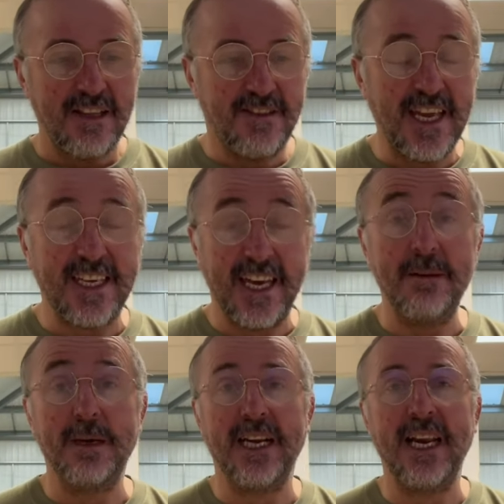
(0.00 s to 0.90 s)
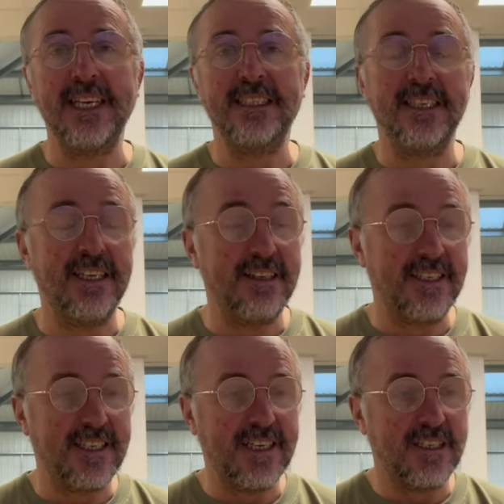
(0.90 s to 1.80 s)
they came and collected it. They
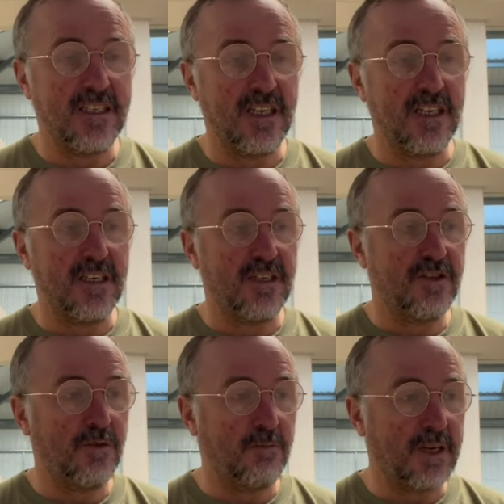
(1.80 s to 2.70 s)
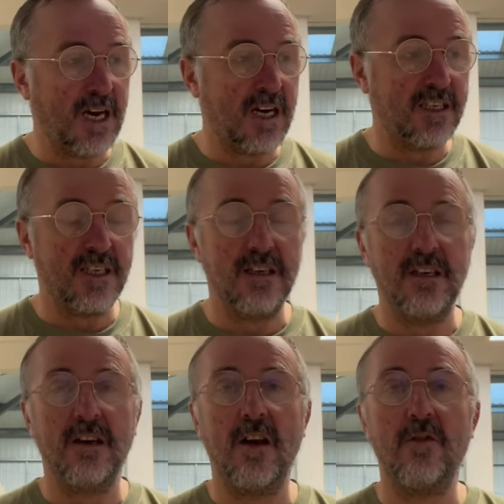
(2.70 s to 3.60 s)
sent some guys in
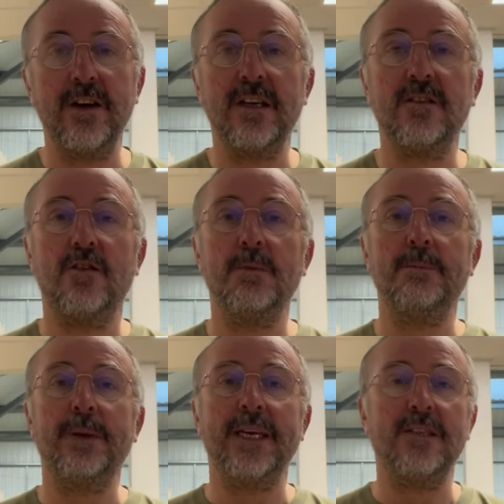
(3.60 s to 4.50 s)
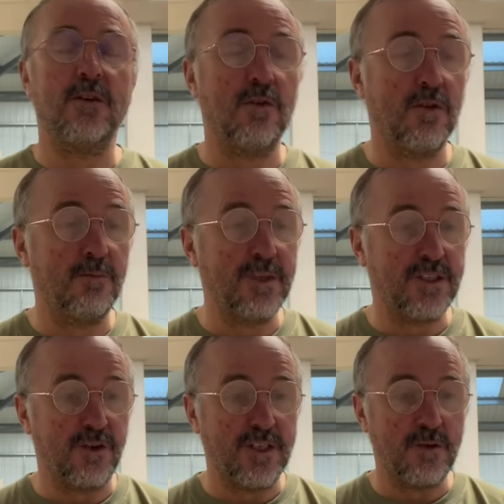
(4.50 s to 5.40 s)
a lorry to come and pick it all up, and they
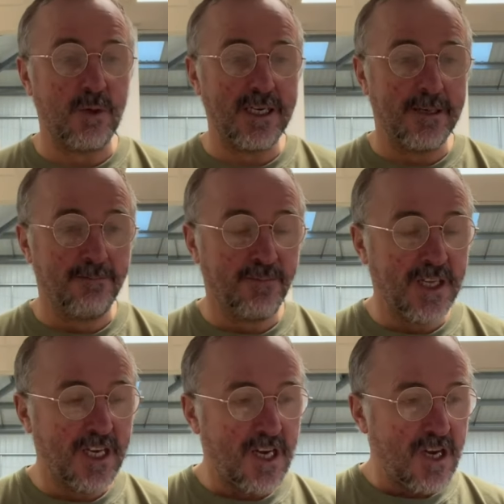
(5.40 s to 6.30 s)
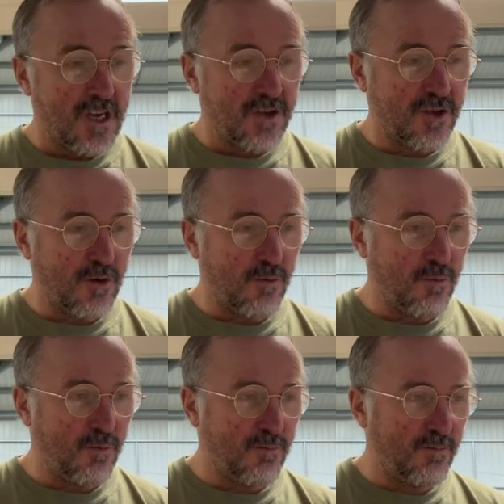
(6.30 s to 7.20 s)
took it away.
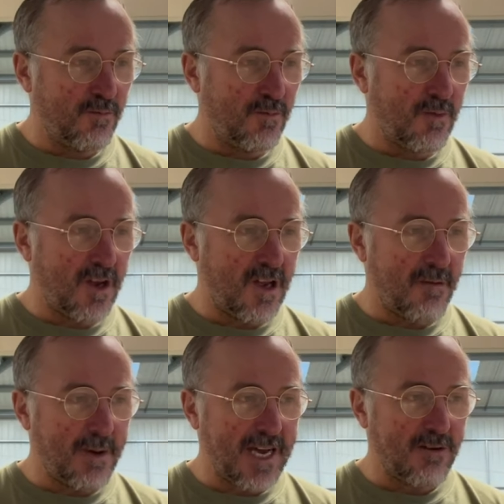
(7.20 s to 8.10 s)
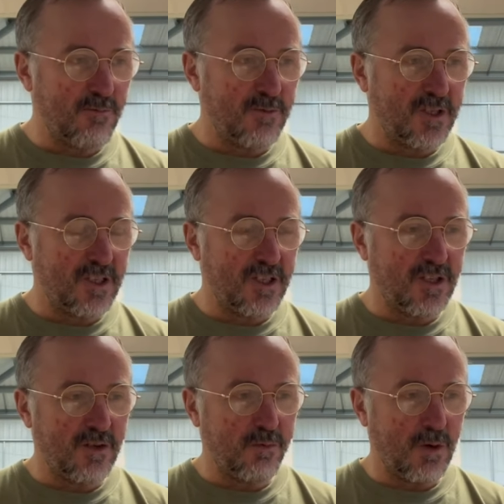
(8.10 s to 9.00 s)
So about,
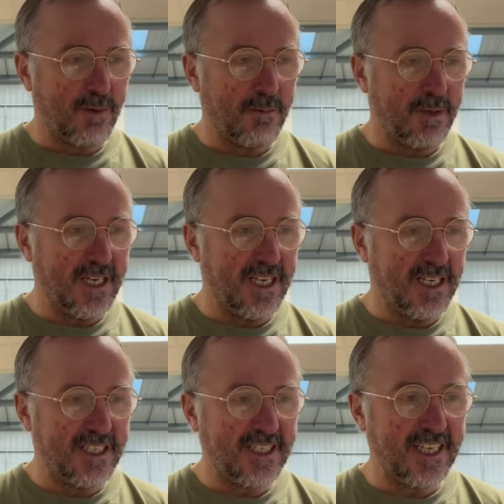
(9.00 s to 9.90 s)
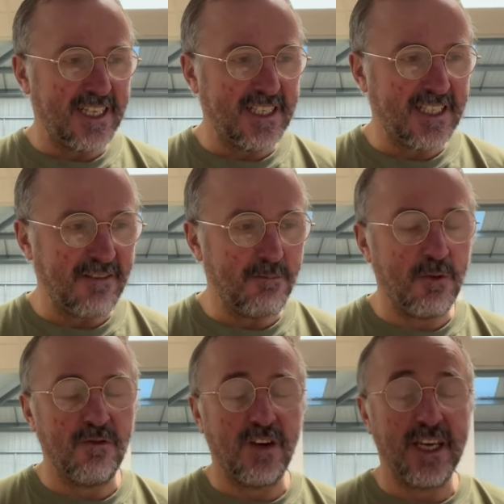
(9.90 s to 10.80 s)
what would it be, 6, 7
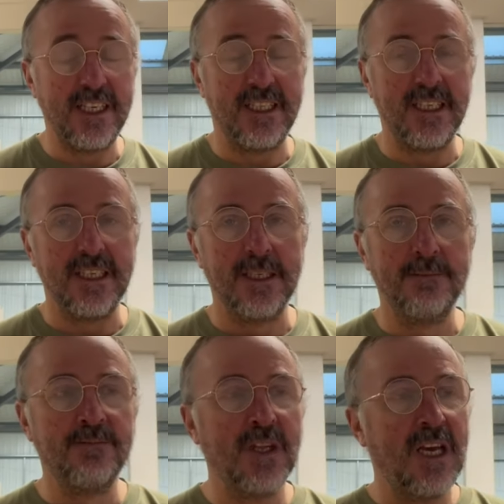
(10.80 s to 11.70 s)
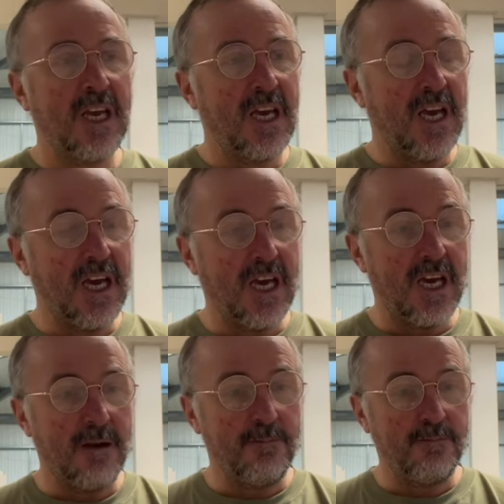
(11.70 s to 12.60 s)
months later, I